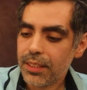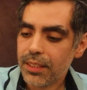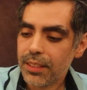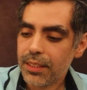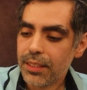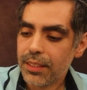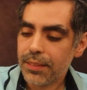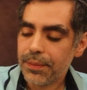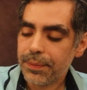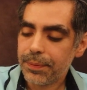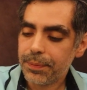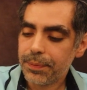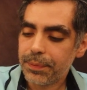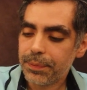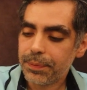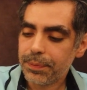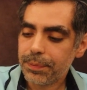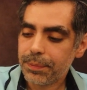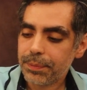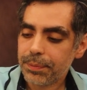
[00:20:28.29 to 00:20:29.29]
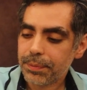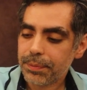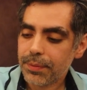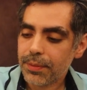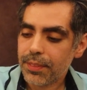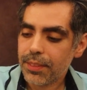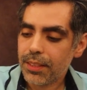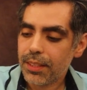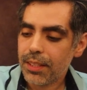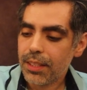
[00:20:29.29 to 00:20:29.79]

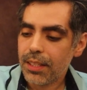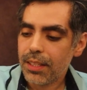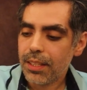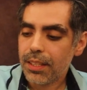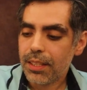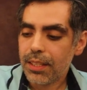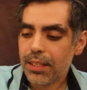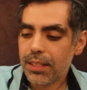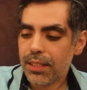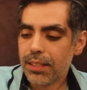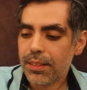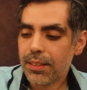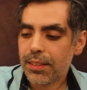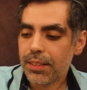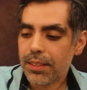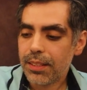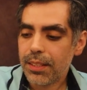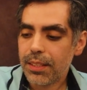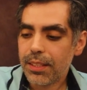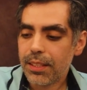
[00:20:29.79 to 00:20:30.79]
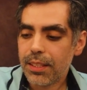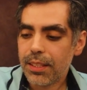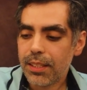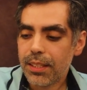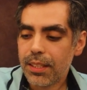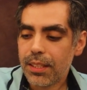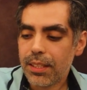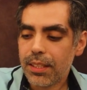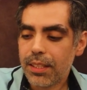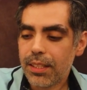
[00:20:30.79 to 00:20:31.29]

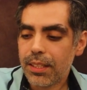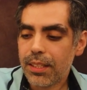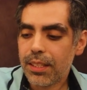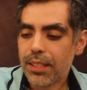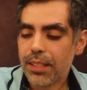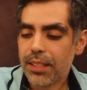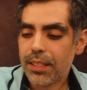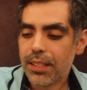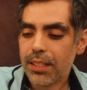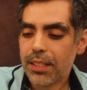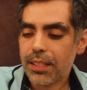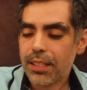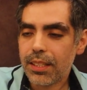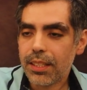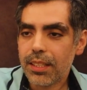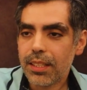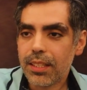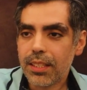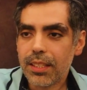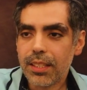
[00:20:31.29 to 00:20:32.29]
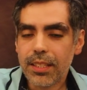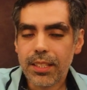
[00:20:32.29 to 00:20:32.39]
The person shown says nothing.